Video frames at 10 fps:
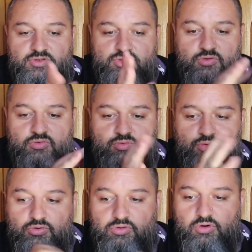so
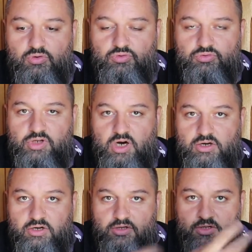you'll go
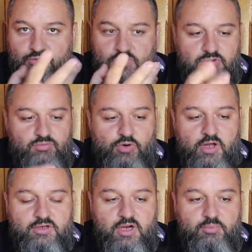darker, it will
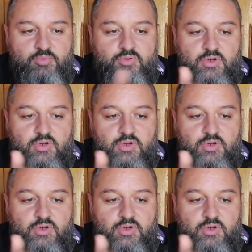brighten up.